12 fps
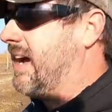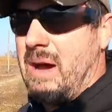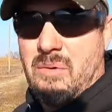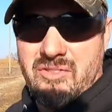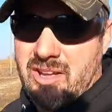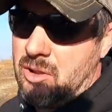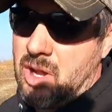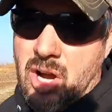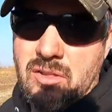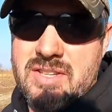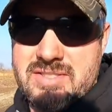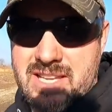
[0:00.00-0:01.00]
I would follow
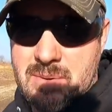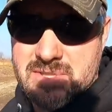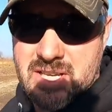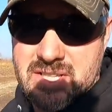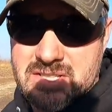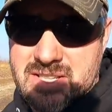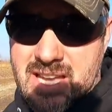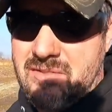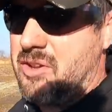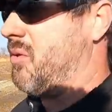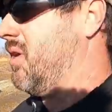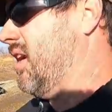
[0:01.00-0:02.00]
all the steps I just
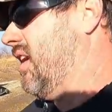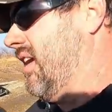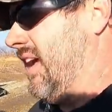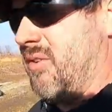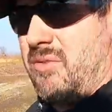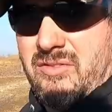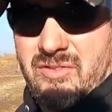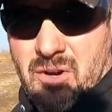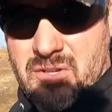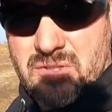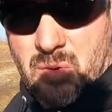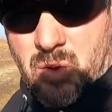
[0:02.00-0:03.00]
gave you in
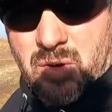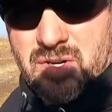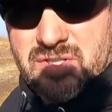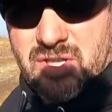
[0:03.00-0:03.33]
reverse order.